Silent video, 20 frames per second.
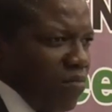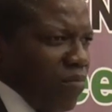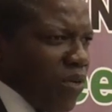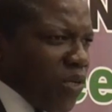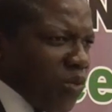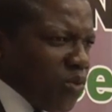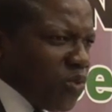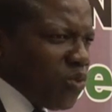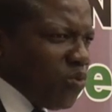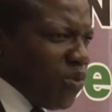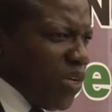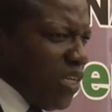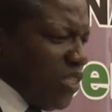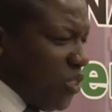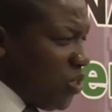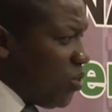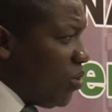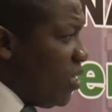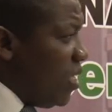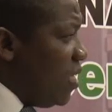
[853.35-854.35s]
But also we are
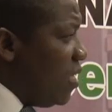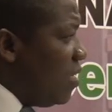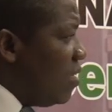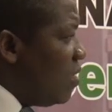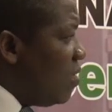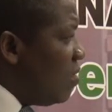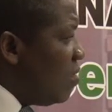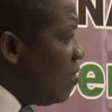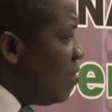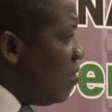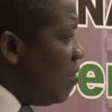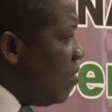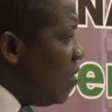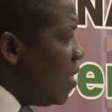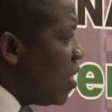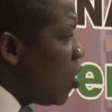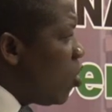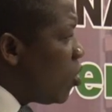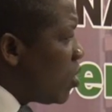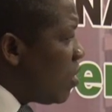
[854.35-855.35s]
enjoying
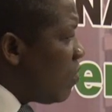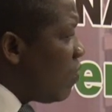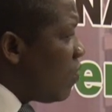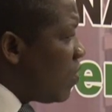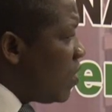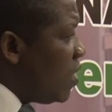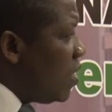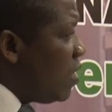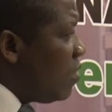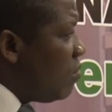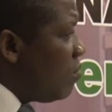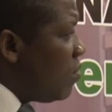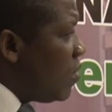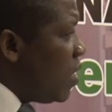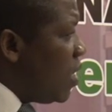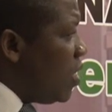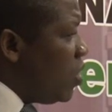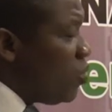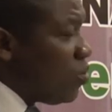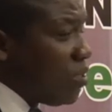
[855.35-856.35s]
the quota-free,
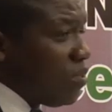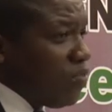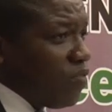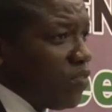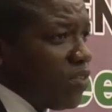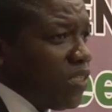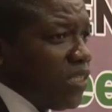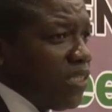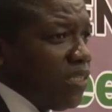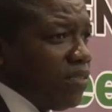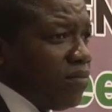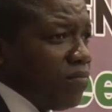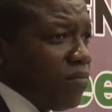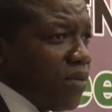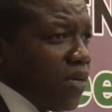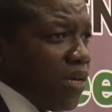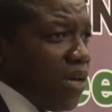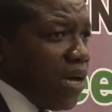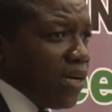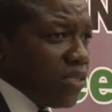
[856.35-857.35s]
duty-free
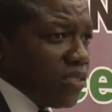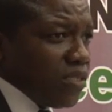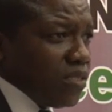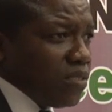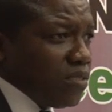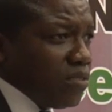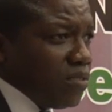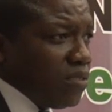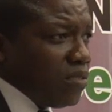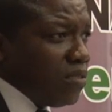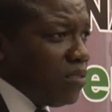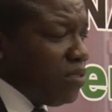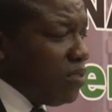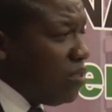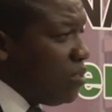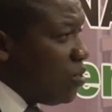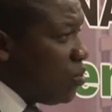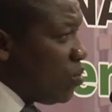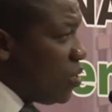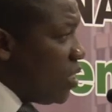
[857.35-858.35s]
access
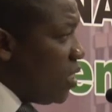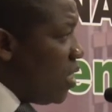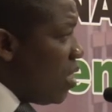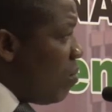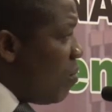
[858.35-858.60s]
to the